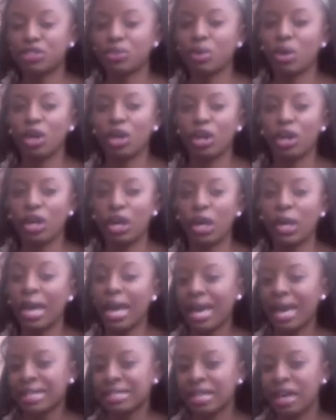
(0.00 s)
to her
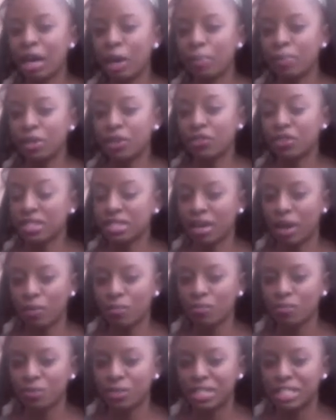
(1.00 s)
ex-hubby, Chris
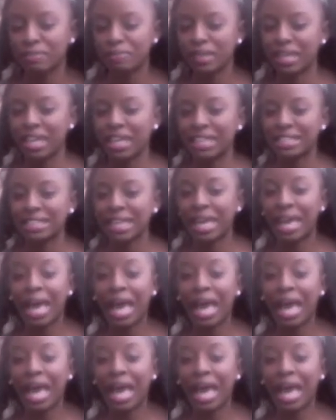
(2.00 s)
Humphries, because